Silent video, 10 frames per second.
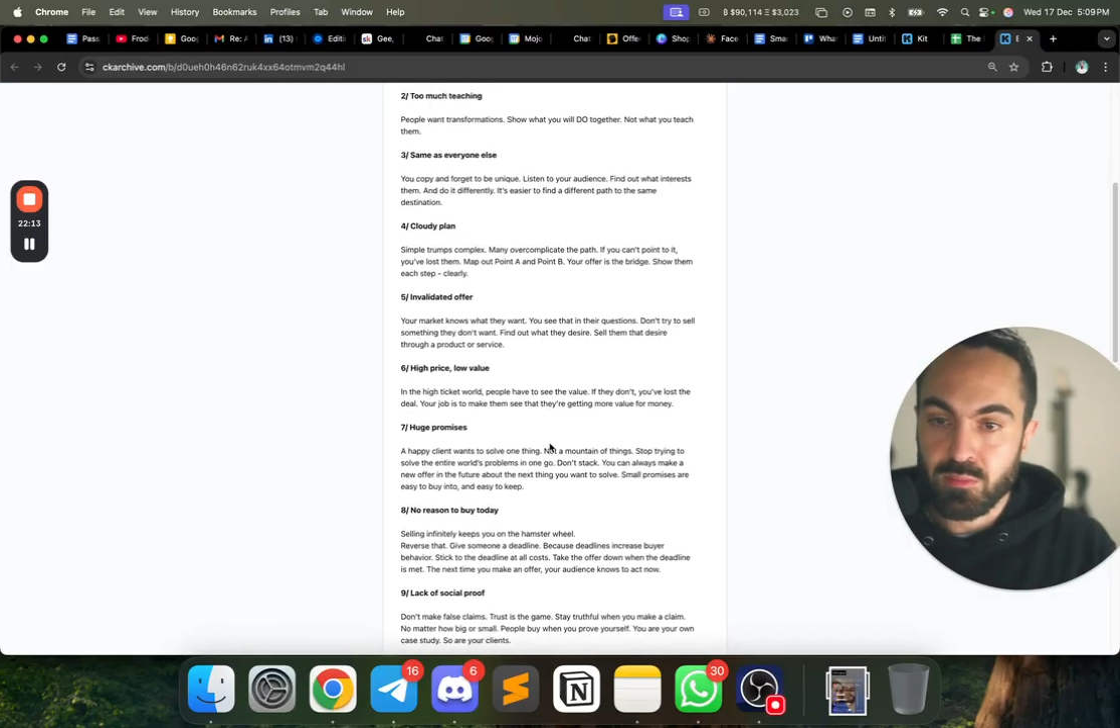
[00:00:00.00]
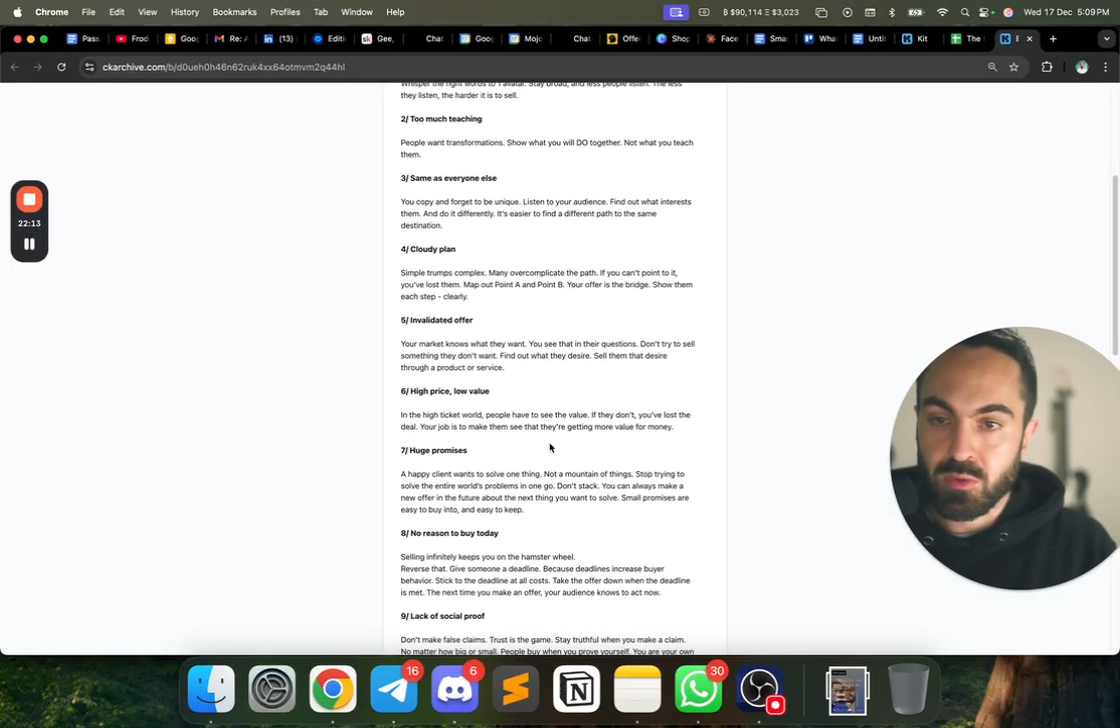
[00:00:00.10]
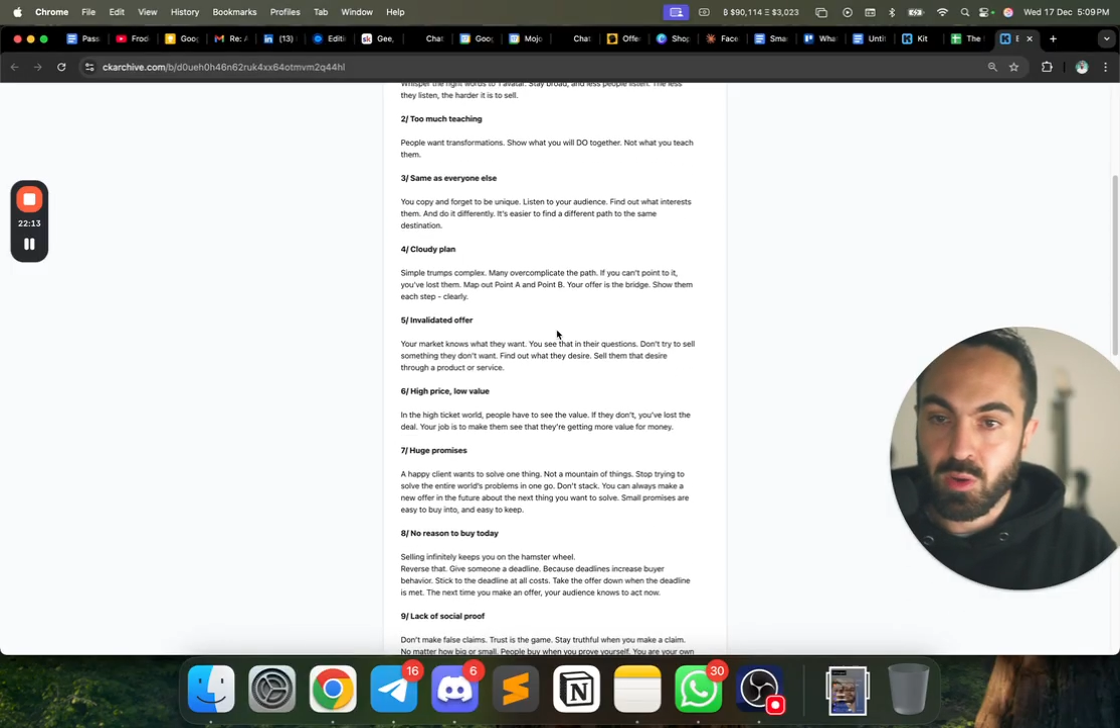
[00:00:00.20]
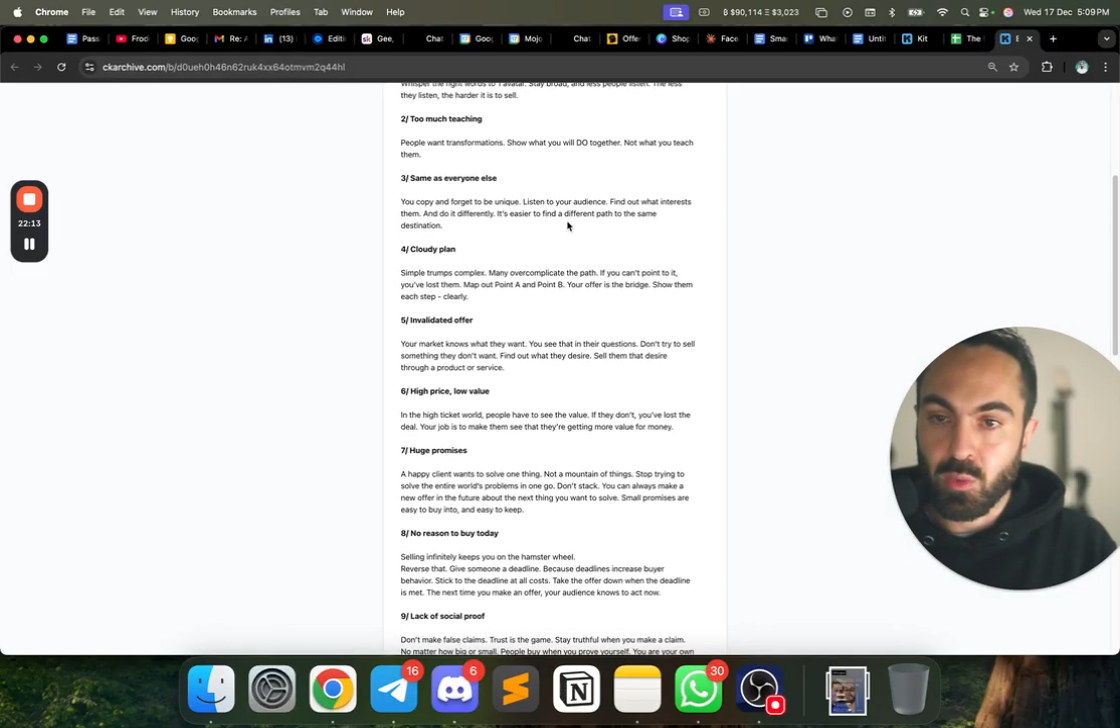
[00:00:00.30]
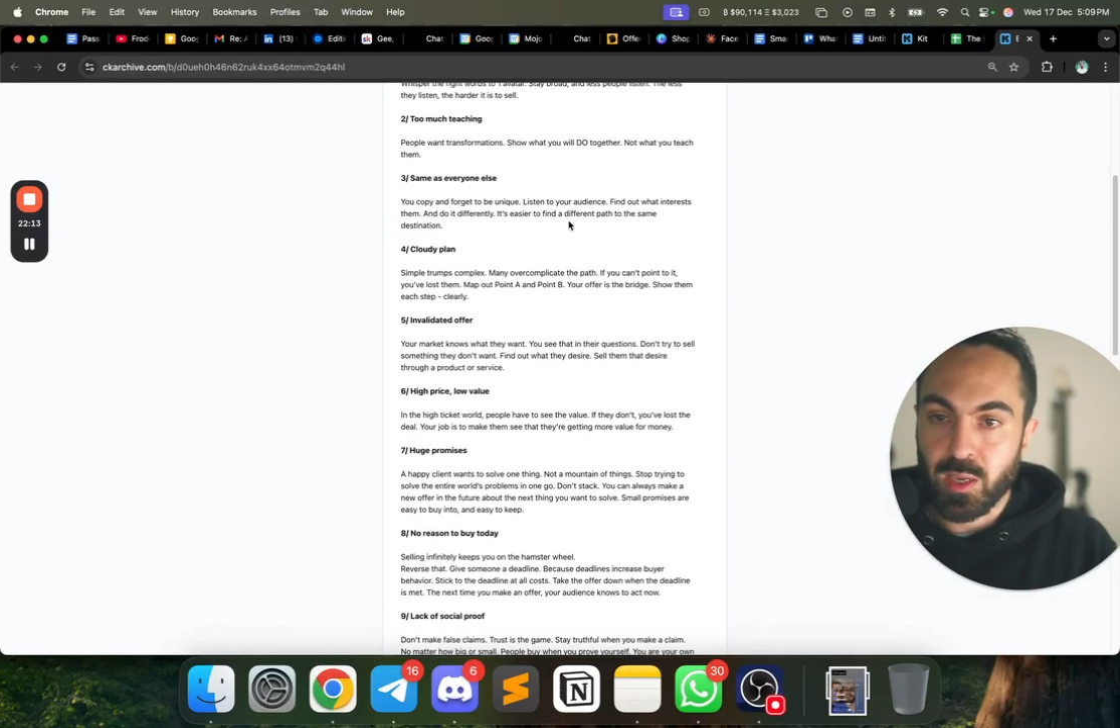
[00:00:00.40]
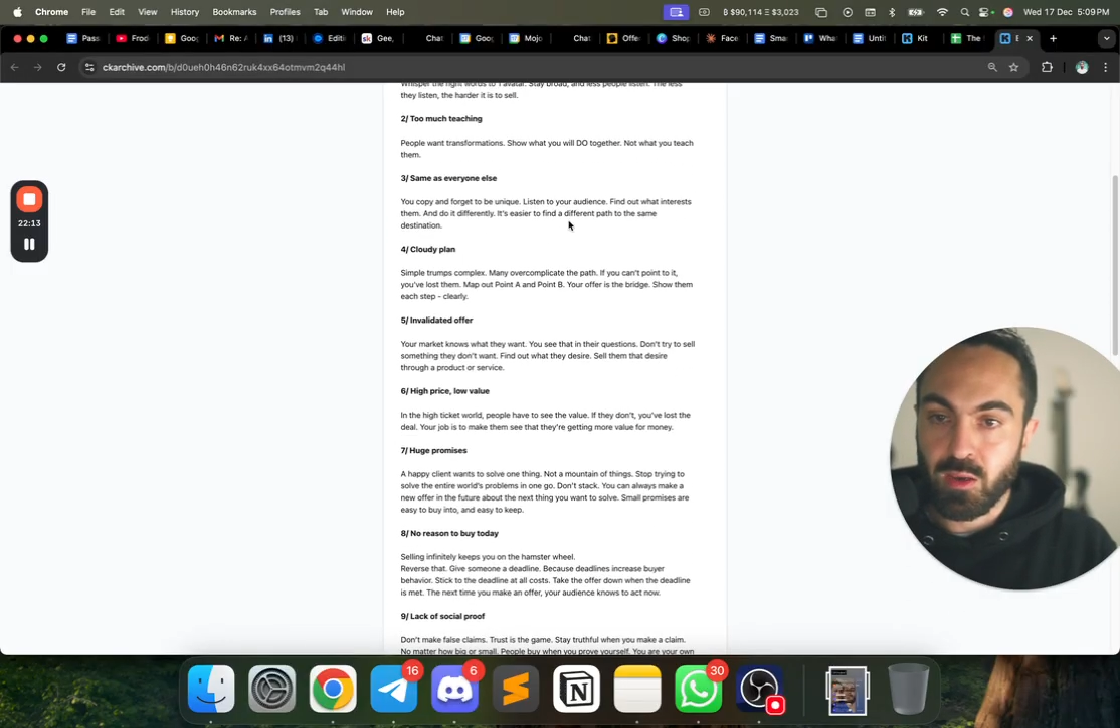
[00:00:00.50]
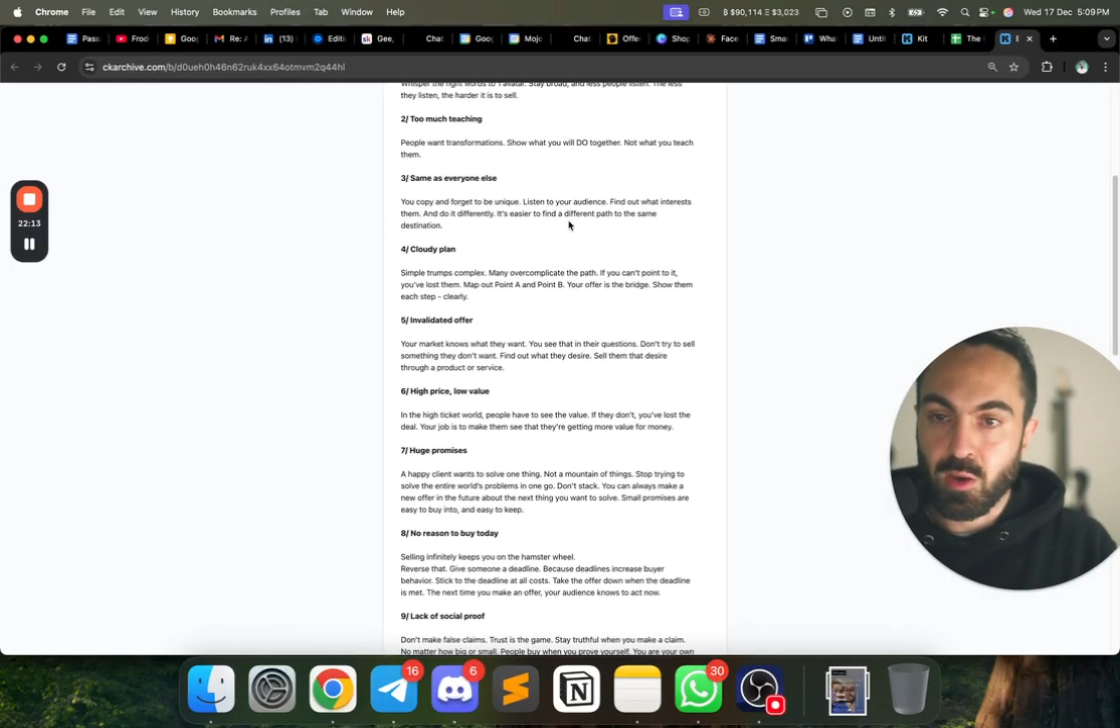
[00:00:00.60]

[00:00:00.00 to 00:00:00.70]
going,